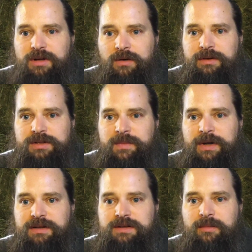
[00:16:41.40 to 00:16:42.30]
Don't
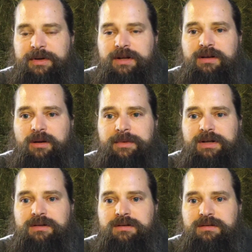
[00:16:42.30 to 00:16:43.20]
expect somebody to come in
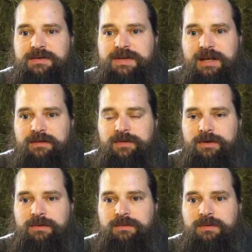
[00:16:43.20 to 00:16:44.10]
and save you.